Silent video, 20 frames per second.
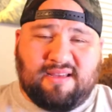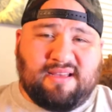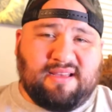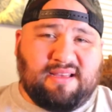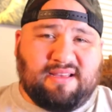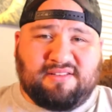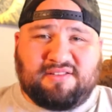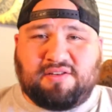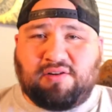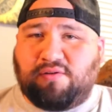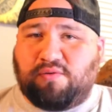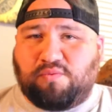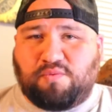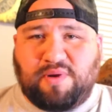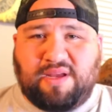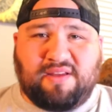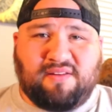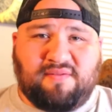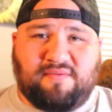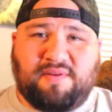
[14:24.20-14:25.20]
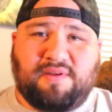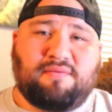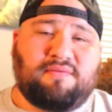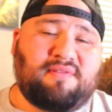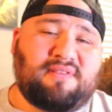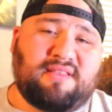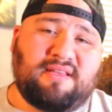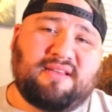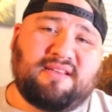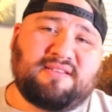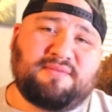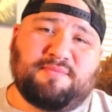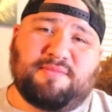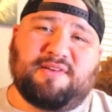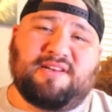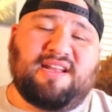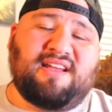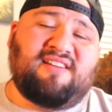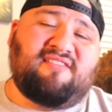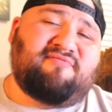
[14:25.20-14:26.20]
a certain way of viewing things,
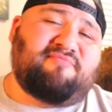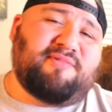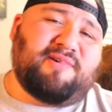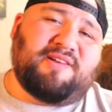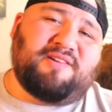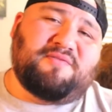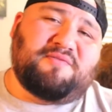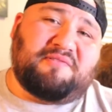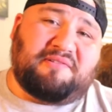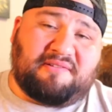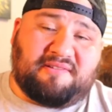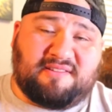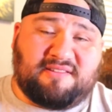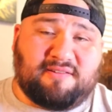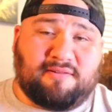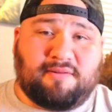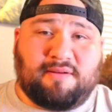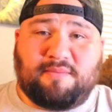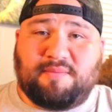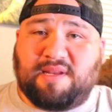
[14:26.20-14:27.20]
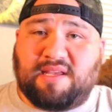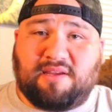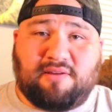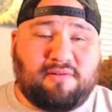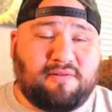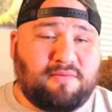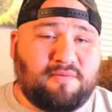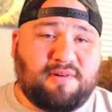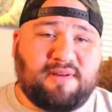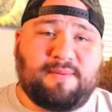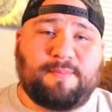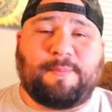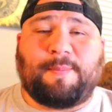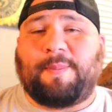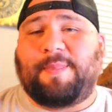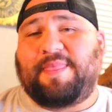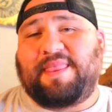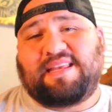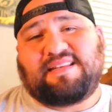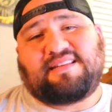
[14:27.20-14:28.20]
but I have my own. So I'm like, you know what?
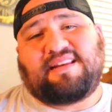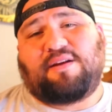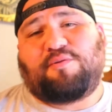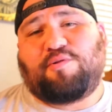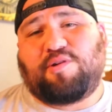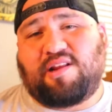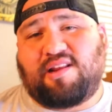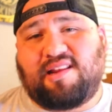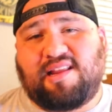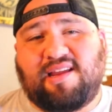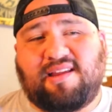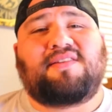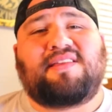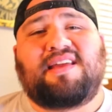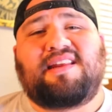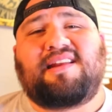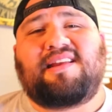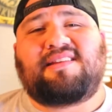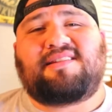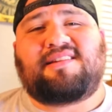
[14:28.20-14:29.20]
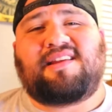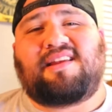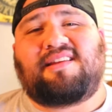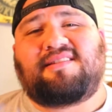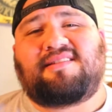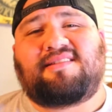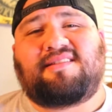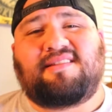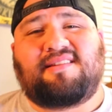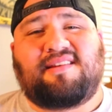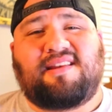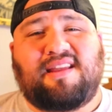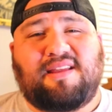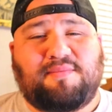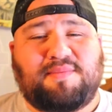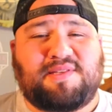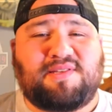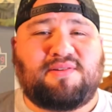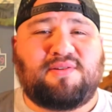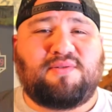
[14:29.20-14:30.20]
That's not what I like. Then I changed the
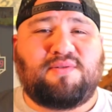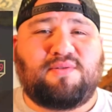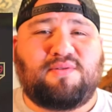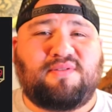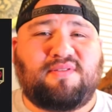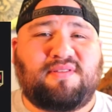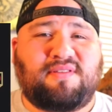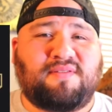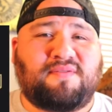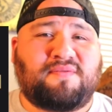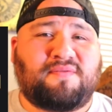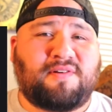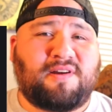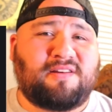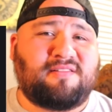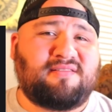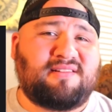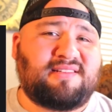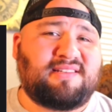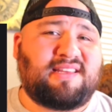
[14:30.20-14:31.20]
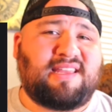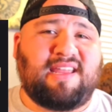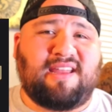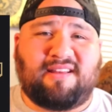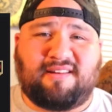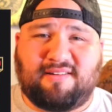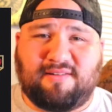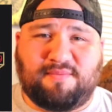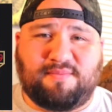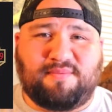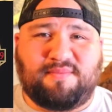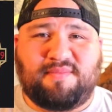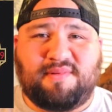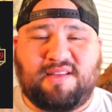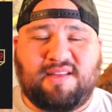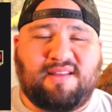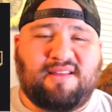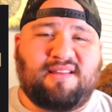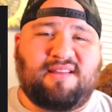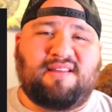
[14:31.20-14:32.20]
name to the Fragrance Kingdom.
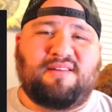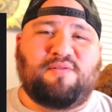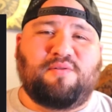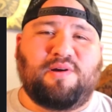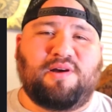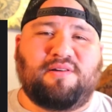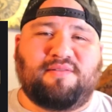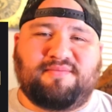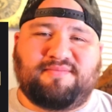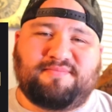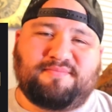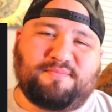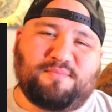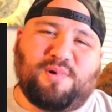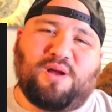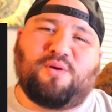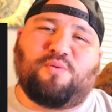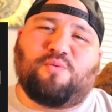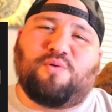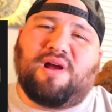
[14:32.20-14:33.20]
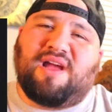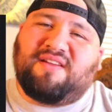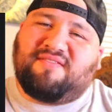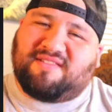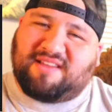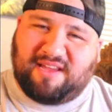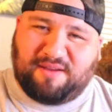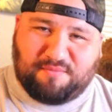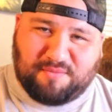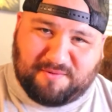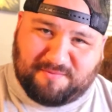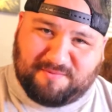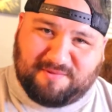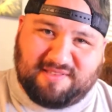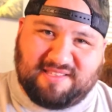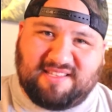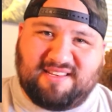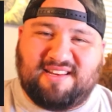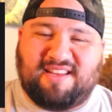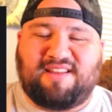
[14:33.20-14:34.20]
Well, my wife came up with
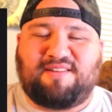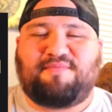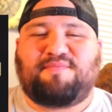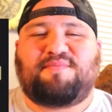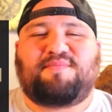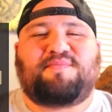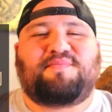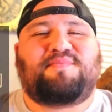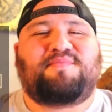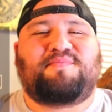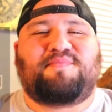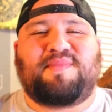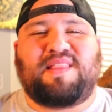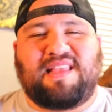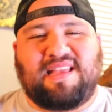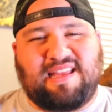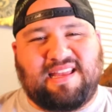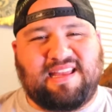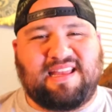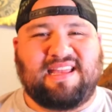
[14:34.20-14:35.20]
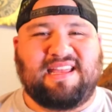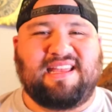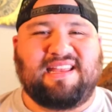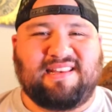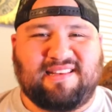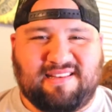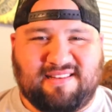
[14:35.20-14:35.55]
the name, and